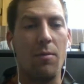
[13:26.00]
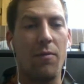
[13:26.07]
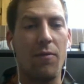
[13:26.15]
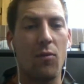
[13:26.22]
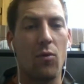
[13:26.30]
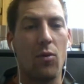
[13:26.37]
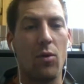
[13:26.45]

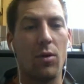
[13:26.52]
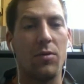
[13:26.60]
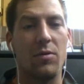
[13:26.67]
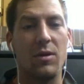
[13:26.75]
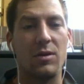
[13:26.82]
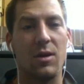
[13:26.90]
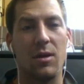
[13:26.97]
for
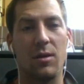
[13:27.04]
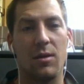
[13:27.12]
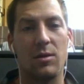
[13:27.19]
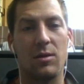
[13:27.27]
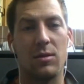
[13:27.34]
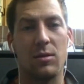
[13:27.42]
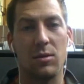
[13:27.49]

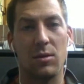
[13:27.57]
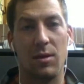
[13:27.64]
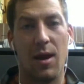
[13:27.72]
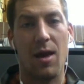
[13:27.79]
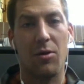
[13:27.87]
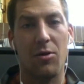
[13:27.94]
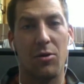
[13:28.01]
this
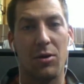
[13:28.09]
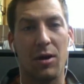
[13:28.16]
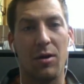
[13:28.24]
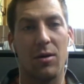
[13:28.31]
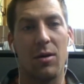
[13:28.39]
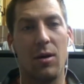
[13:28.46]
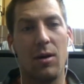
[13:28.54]
calendar
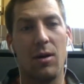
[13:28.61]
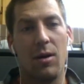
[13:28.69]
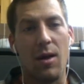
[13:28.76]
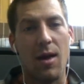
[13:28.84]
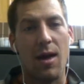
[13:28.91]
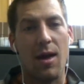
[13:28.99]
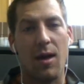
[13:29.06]
year,
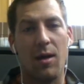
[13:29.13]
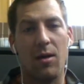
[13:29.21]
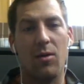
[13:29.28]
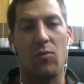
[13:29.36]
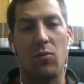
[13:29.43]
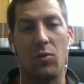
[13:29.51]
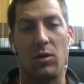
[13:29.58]

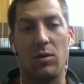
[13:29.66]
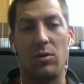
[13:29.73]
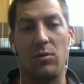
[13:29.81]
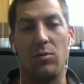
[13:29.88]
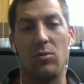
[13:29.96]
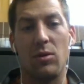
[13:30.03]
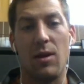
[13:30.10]
and
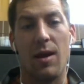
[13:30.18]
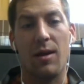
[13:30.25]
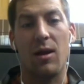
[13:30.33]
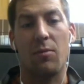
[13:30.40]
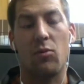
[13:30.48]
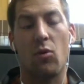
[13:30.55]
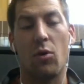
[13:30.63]
we
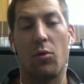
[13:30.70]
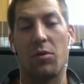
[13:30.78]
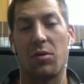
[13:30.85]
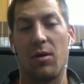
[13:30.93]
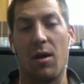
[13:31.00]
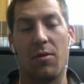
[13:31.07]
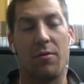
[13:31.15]
ended up going
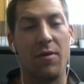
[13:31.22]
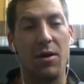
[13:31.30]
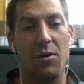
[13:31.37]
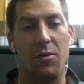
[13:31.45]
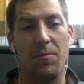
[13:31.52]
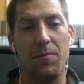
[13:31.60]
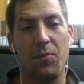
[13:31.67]
with another
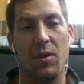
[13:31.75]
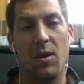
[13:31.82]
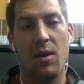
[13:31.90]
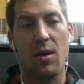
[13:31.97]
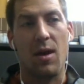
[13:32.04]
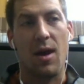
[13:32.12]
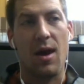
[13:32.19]
vendor,
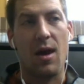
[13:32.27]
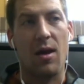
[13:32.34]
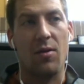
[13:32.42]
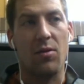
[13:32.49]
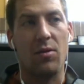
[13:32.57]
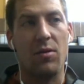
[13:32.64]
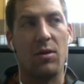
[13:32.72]

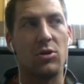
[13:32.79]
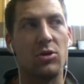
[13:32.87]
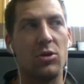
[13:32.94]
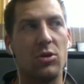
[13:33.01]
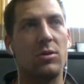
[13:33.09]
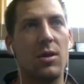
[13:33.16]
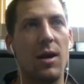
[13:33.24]
and the
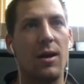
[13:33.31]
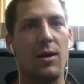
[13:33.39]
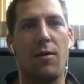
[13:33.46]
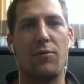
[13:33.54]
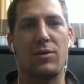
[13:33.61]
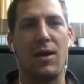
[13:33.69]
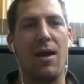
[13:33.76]
insurance kind of
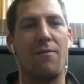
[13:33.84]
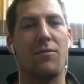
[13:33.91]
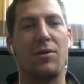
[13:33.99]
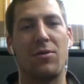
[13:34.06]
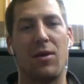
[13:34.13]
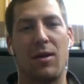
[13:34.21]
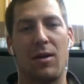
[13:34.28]
covers
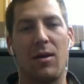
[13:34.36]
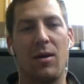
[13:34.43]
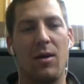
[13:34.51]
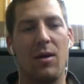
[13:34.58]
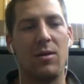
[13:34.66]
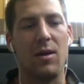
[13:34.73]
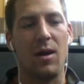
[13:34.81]
everything
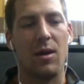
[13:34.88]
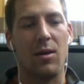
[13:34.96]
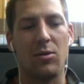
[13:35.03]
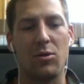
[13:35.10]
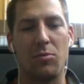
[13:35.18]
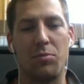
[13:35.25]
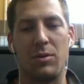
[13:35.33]

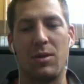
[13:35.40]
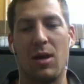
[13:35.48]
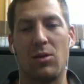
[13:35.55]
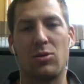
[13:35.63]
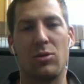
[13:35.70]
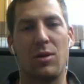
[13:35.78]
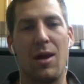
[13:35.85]
that could
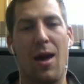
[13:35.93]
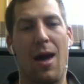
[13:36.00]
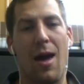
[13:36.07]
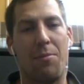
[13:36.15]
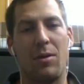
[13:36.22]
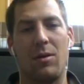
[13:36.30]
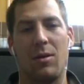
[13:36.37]
potentially
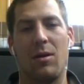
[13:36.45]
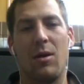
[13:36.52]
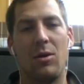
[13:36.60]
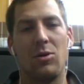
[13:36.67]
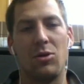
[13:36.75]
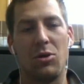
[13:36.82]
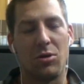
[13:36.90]
happen
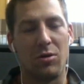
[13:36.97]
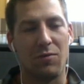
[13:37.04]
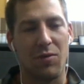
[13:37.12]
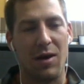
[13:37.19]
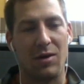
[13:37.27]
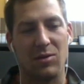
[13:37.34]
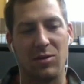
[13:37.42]
to your
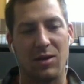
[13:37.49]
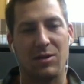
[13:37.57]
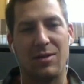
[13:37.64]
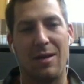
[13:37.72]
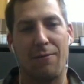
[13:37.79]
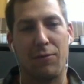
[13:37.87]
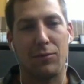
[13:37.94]
device,
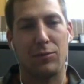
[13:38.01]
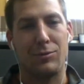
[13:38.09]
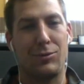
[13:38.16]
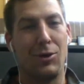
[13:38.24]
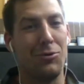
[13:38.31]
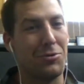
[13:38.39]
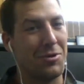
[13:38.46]
except for
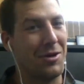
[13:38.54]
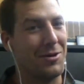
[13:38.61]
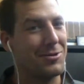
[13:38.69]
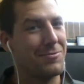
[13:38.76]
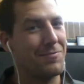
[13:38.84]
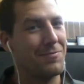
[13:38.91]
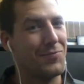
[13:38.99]
2
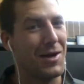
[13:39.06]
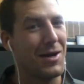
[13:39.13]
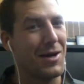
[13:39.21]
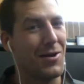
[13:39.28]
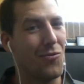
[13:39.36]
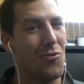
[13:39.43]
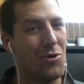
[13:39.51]
things.
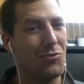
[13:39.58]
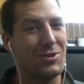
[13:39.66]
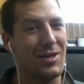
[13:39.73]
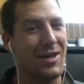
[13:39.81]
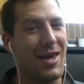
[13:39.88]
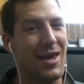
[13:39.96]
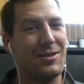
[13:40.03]
One
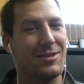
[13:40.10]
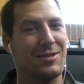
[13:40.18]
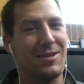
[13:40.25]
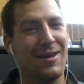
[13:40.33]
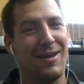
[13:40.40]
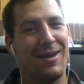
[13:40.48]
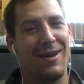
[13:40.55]
was a
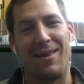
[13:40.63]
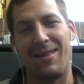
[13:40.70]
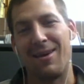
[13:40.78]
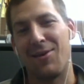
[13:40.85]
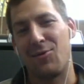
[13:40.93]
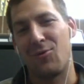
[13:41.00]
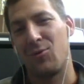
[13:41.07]
case, and
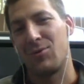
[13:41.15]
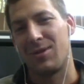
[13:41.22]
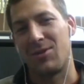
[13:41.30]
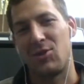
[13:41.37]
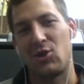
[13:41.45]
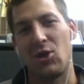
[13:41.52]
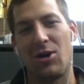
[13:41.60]
the other one was
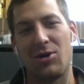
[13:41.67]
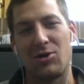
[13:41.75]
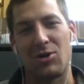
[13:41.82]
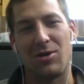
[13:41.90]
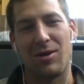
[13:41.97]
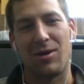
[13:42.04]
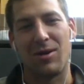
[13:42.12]
a
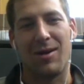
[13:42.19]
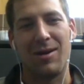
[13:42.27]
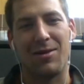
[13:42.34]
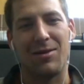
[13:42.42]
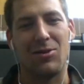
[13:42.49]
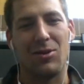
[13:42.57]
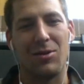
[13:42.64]
charger.
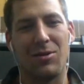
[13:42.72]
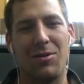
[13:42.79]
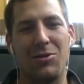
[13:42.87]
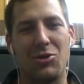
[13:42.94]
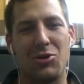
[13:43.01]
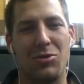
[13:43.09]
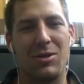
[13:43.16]
The
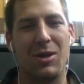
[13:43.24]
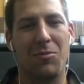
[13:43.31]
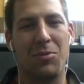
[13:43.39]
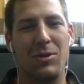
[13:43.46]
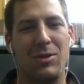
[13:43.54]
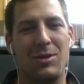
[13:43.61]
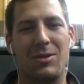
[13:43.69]
insurance
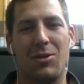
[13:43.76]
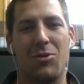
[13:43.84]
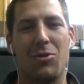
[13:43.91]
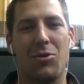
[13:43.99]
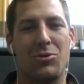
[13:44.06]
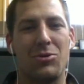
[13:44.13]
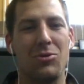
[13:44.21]
companies
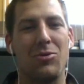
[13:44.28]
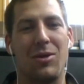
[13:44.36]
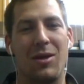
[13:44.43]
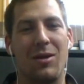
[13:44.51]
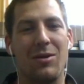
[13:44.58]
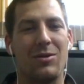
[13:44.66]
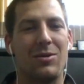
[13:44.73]
consider those 2
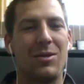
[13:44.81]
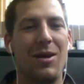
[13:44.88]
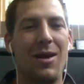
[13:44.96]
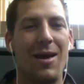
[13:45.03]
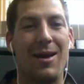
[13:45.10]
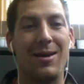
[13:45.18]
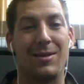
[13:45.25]
things
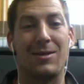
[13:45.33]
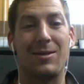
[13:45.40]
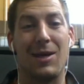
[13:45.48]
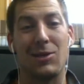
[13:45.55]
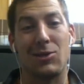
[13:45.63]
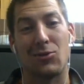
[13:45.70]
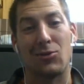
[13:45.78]
as
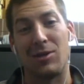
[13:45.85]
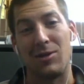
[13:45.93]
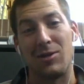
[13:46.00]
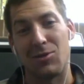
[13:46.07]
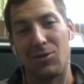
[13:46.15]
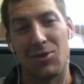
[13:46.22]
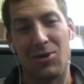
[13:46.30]
accessories,
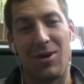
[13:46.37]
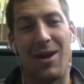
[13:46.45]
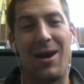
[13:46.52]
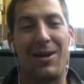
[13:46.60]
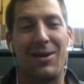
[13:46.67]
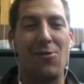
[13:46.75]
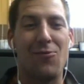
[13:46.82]
so those are
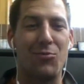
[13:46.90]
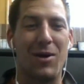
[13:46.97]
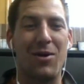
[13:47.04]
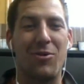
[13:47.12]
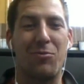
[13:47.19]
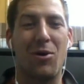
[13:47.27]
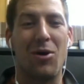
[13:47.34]
not covered
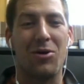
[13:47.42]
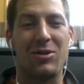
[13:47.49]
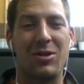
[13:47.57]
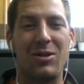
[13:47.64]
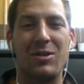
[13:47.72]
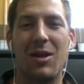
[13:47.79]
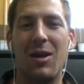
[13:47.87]
by their
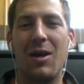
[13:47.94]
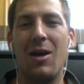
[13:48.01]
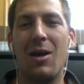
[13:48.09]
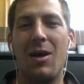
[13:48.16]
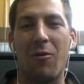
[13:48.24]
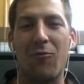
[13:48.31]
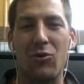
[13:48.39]
policies.
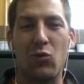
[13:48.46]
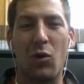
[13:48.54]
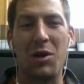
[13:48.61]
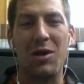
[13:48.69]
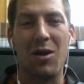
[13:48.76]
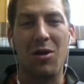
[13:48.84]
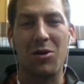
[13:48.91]
But for
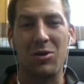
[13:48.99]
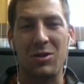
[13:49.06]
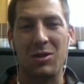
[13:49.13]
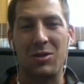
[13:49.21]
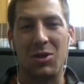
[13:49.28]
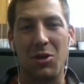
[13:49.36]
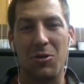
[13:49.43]
$20
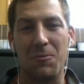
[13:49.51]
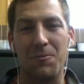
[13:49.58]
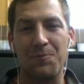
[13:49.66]
this year,